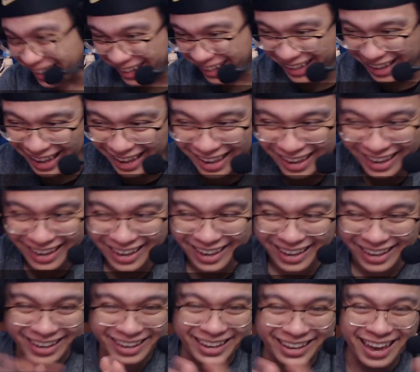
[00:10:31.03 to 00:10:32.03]

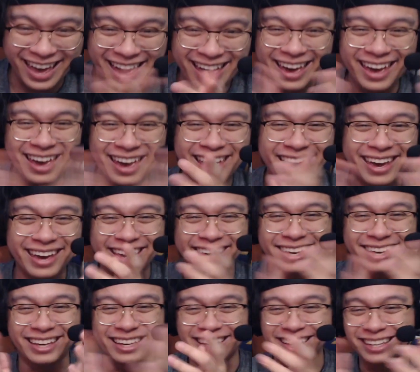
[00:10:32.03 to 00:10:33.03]

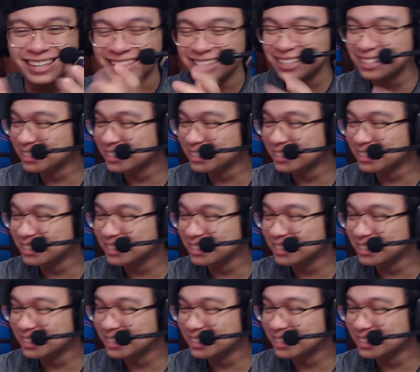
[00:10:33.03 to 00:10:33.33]
Hey!